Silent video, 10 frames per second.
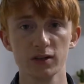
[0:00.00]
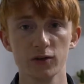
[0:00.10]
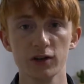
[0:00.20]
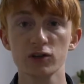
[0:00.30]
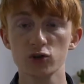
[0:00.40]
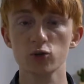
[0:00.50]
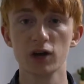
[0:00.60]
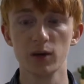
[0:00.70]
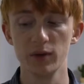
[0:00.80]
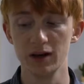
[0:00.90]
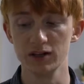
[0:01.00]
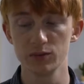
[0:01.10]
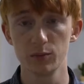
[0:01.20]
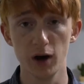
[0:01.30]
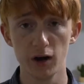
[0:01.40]
Korea do come at least
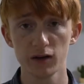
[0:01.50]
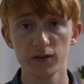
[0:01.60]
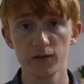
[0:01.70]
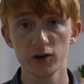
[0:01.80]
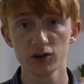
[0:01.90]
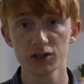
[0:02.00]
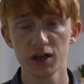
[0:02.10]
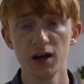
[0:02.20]
partly furnished,